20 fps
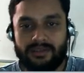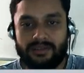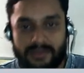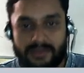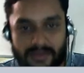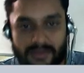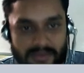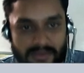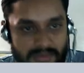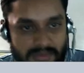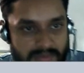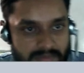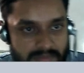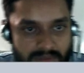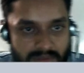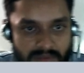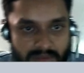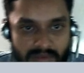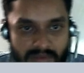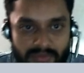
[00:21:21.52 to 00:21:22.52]
the
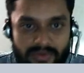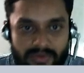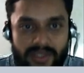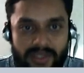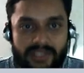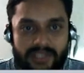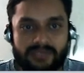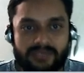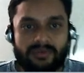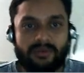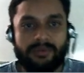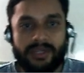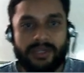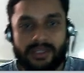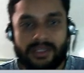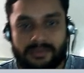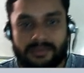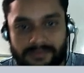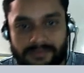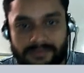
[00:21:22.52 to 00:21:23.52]
fillet from here
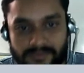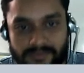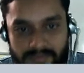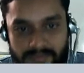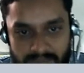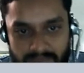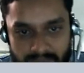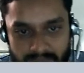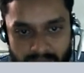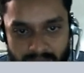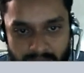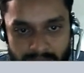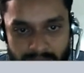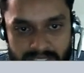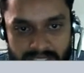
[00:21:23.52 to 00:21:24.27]
by